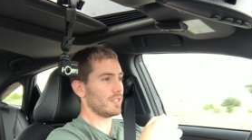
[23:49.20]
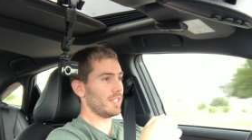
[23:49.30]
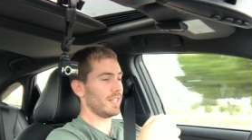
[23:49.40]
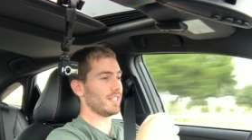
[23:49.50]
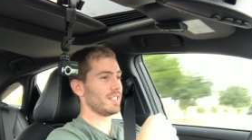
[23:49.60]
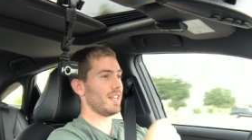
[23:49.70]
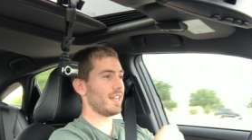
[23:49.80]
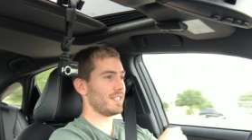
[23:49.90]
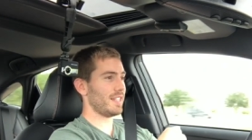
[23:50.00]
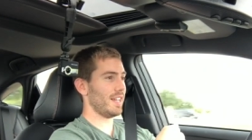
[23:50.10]
Takes a
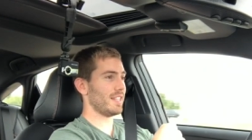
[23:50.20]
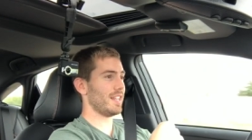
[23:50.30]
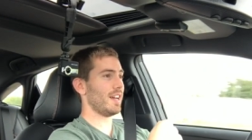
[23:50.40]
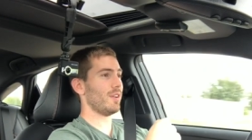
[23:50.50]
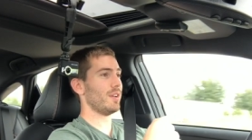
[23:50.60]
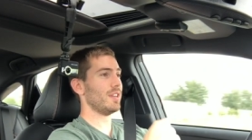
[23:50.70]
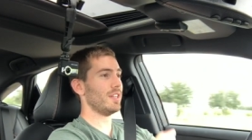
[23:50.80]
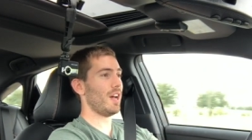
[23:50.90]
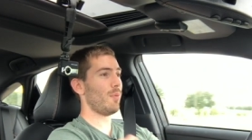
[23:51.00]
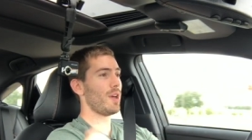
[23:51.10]
second to kick down.
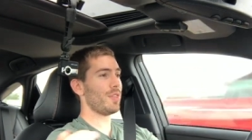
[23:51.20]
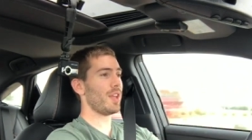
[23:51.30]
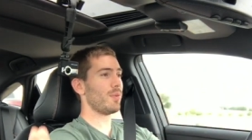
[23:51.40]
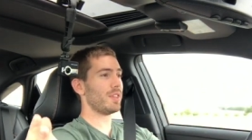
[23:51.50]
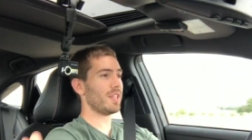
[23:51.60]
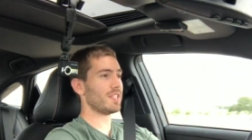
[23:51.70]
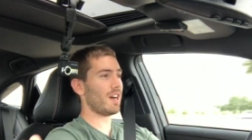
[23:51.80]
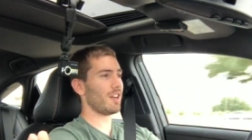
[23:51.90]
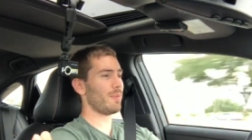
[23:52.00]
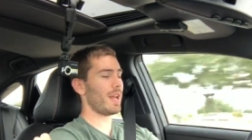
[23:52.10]
Now one thing with this
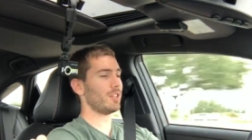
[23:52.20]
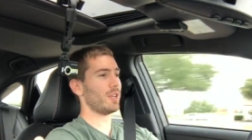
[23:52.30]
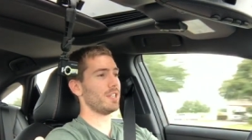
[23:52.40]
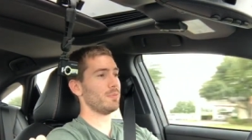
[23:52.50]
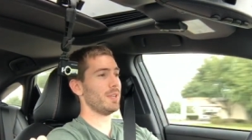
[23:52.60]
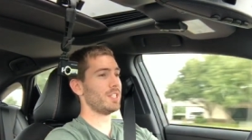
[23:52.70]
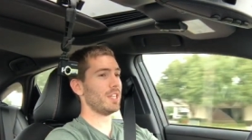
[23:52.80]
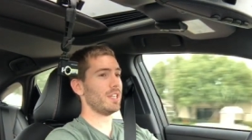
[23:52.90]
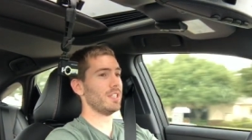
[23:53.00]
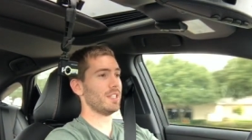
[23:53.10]
automatic
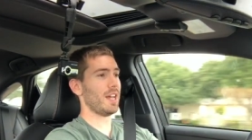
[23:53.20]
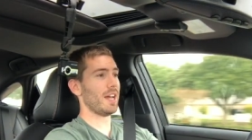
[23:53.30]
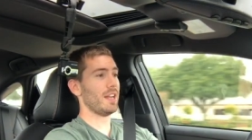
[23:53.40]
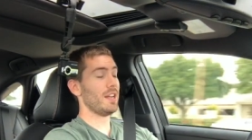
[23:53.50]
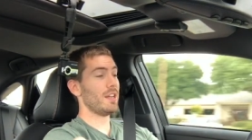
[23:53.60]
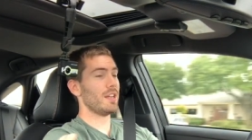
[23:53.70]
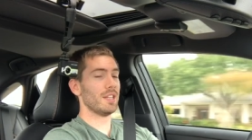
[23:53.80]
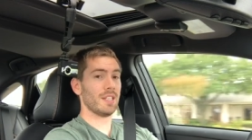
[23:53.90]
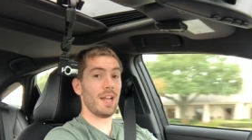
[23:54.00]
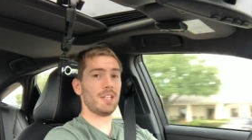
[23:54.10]
transmission is that
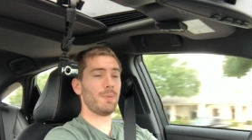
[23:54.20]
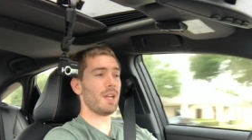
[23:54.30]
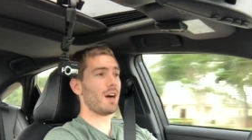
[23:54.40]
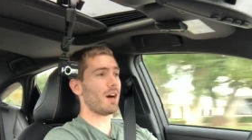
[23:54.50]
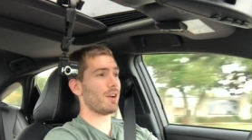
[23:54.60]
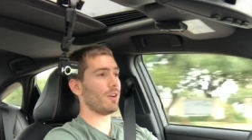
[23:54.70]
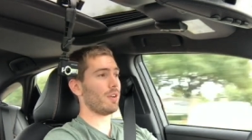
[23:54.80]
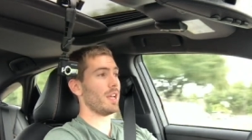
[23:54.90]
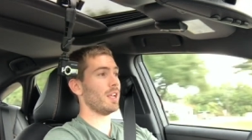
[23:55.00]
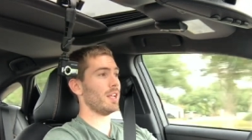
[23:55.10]
it's an 8-speed auto,
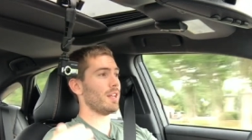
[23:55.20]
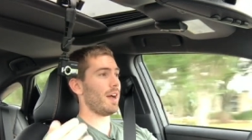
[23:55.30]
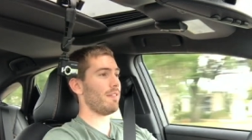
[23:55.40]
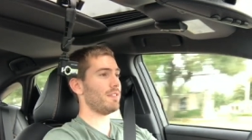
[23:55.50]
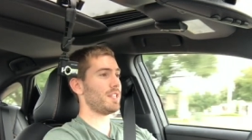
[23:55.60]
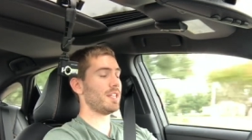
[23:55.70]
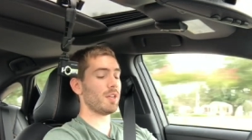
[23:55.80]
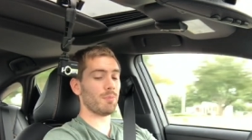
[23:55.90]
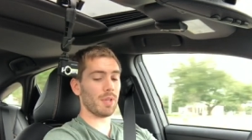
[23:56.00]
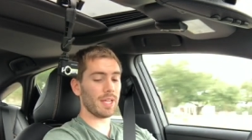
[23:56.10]
and I've seen
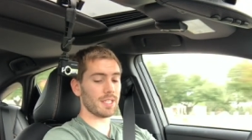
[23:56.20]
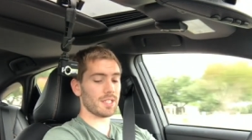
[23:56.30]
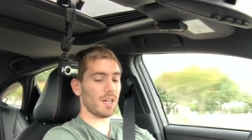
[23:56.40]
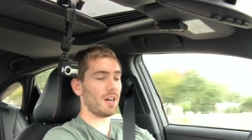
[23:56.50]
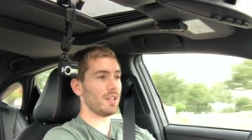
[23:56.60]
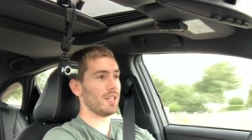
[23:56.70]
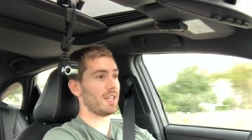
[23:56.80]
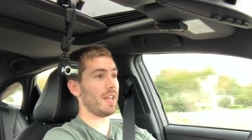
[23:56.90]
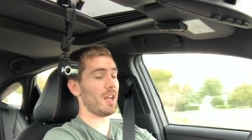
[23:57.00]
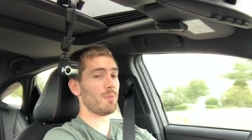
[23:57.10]
complaints on the
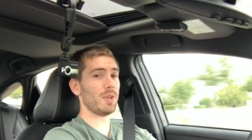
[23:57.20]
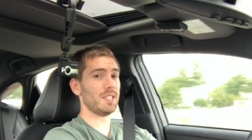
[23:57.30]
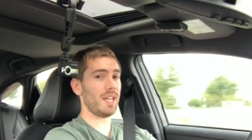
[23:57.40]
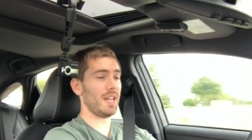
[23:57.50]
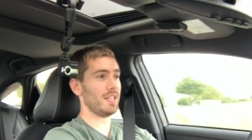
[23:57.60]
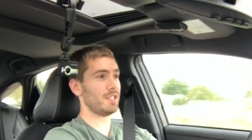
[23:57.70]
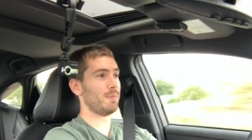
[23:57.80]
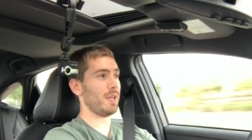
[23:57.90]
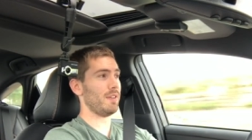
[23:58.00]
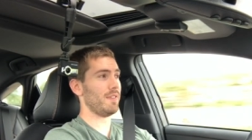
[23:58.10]
Camry's
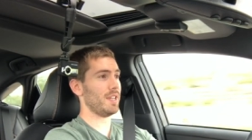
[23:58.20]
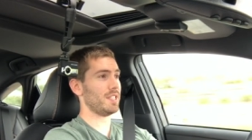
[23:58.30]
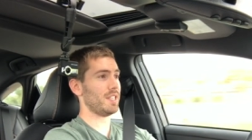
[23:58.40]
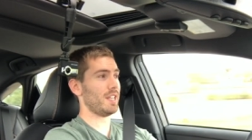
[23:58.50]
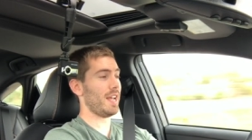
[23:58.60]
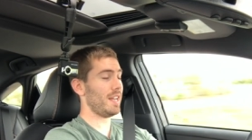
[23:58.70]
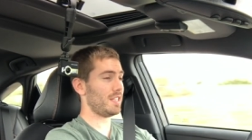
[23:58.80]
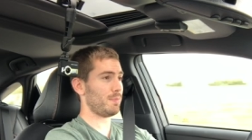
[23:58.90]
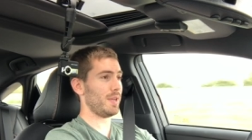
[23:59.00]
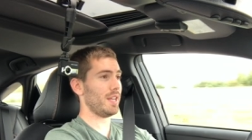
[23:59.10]

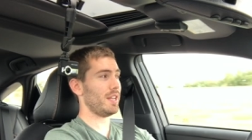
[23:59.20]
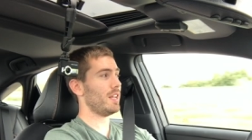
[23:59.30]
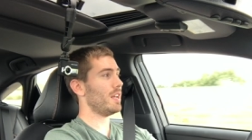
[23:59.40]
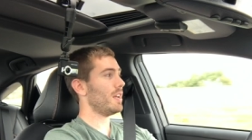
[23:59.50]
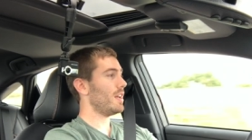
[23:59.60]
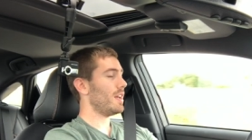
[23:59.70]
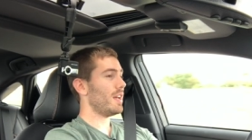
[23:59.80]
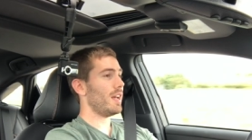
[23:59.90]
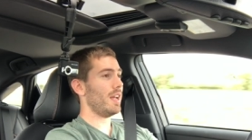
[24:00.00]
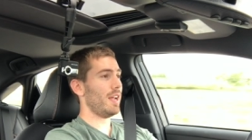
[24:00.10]
8-speed,
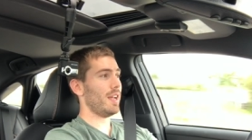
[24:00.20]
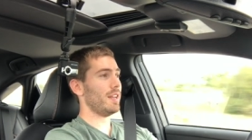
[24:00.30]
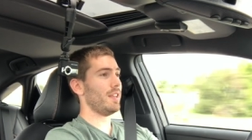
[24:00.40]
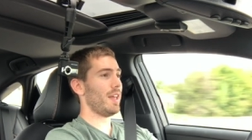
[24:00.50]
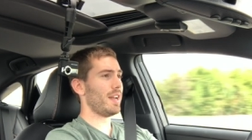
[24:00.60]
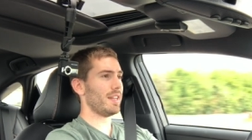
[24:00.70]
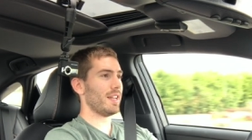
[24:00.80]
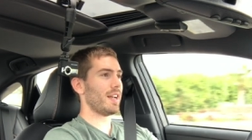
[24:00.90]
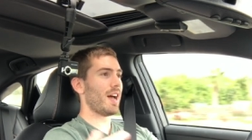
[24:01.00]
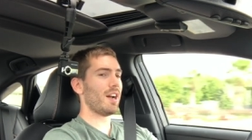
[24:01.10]
and that
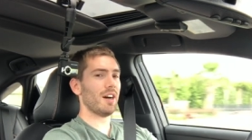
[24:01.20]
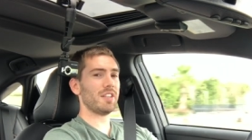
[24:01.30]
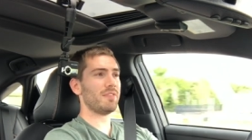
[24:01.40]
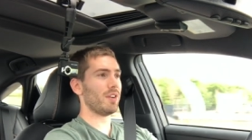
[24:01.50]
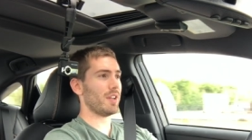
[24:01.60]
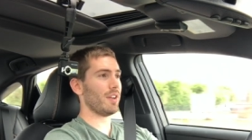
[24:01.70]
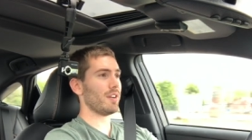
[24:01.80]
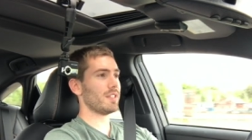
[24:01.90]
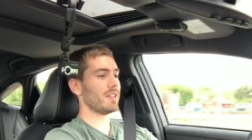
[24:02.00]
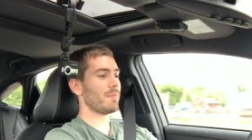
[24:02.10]
it kind of hunts for
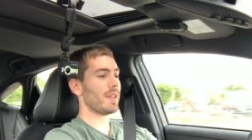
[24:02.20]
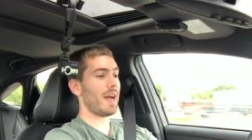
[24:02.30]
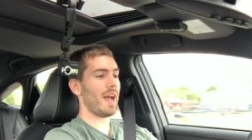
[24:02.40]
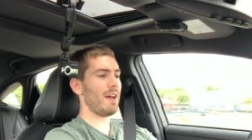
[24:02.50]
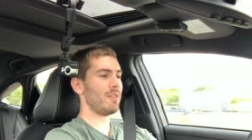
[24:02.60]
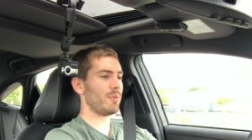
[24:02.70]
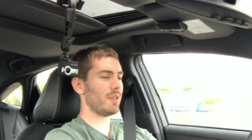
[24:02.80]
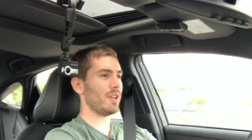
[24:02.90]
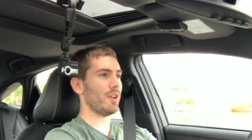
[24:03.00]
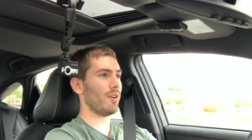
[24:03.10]
gears. I haven't
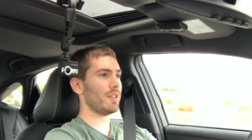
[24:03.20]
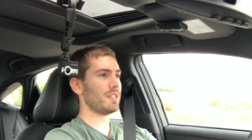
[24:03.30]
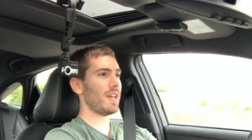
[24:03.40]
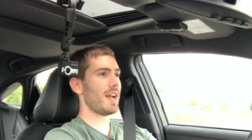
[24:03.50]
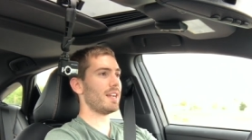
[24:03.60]
really noticed that,